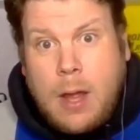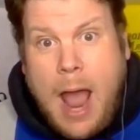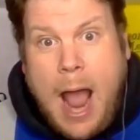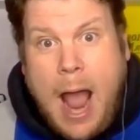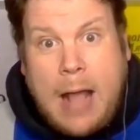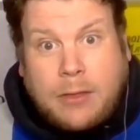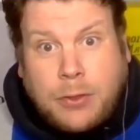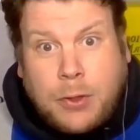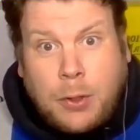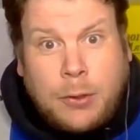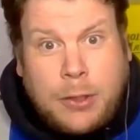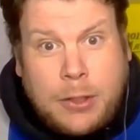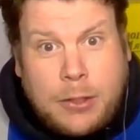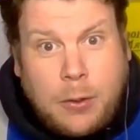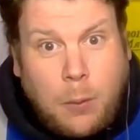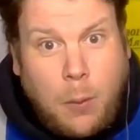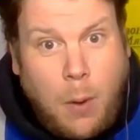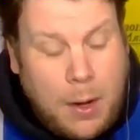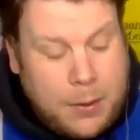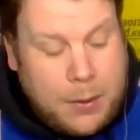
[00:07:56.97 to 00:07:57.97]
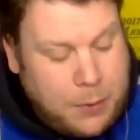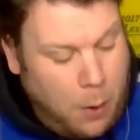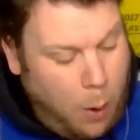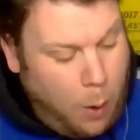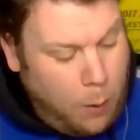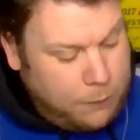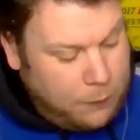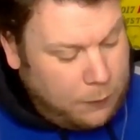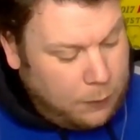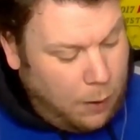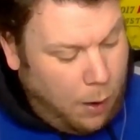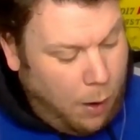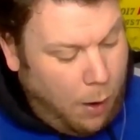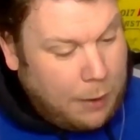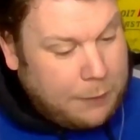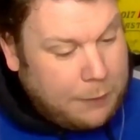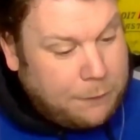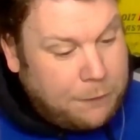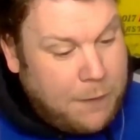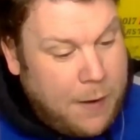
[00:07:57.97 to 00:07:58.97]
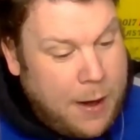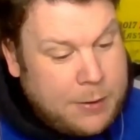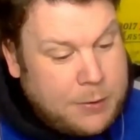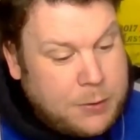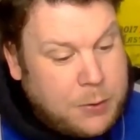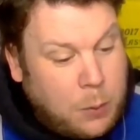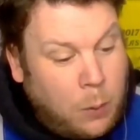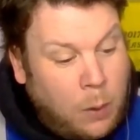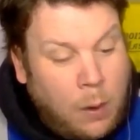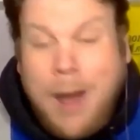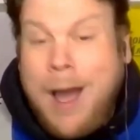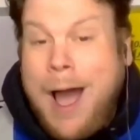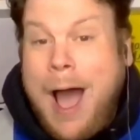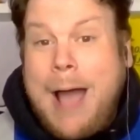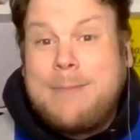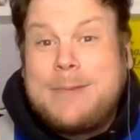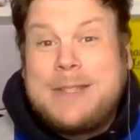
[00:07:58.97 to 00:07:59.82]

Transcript: at 30 to 1 over on FanDuel. I'm